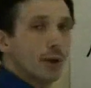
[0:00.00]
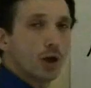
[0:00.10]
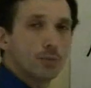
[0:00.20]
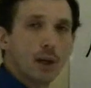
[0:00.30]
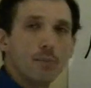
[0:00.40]

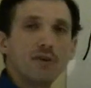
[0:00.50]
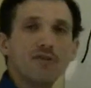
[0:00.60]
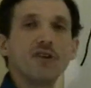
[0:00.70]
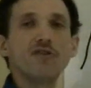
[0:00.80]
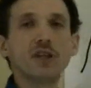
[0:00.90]
about
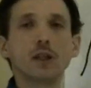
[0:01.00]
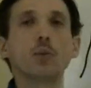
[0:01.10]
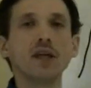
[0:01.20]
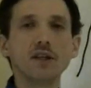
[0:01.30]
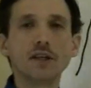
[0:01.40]
maybe
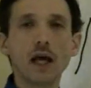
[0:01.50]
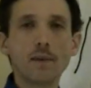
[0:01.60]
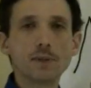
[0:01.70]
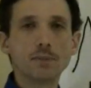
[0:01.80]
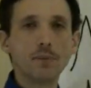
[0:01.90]
15-20
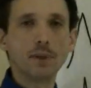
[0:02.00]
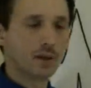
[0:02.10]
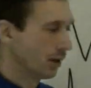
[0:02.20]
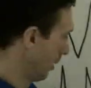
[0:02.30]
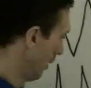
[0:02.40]
times per
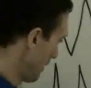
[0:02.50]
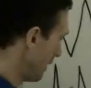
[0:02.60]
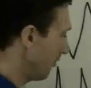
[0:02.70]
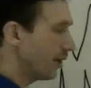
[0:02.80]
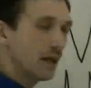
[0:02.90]
minute.
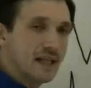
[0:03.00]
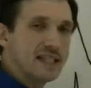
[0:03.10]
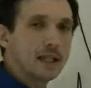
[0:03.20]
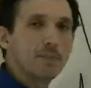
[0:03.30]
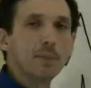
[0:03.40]
Severely
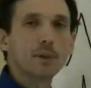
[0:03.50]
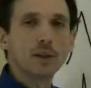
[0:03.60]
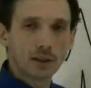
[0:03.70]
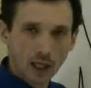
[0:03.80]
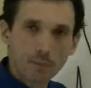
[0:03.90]
sick
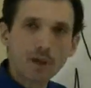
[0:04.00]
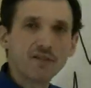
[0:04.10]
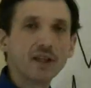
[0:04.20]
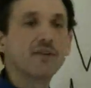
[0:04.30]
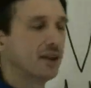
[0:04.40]
people can
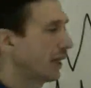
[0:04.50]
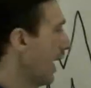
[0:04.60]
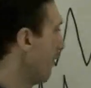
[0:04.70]
breathe even